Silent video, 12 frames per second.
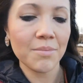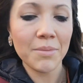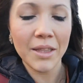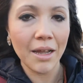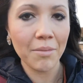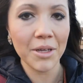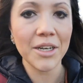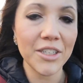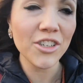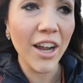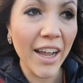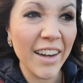something I'm going to
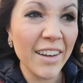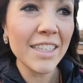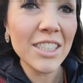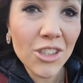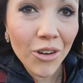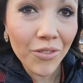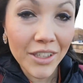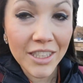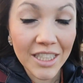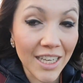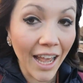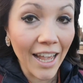try and discover
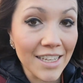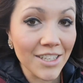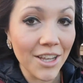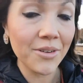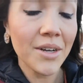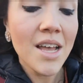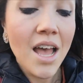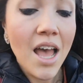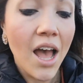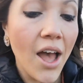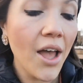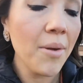today. So
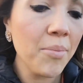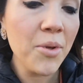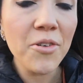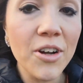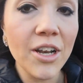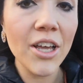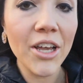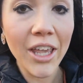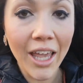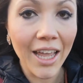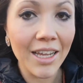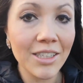I hope you're all
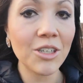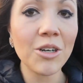okay to